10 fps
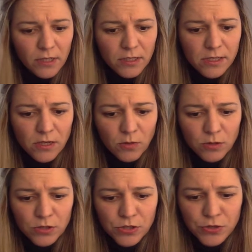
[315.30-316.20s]
is
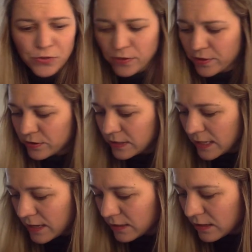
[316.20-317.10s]
equal to
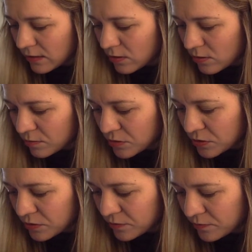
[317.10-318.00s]
thirty-eight kilo
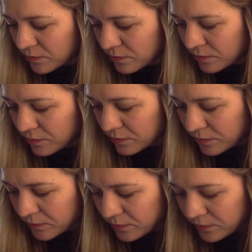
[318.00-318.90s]
ohms.
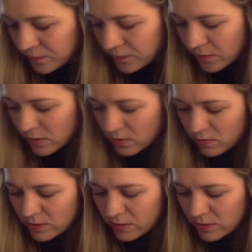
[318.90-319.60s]
All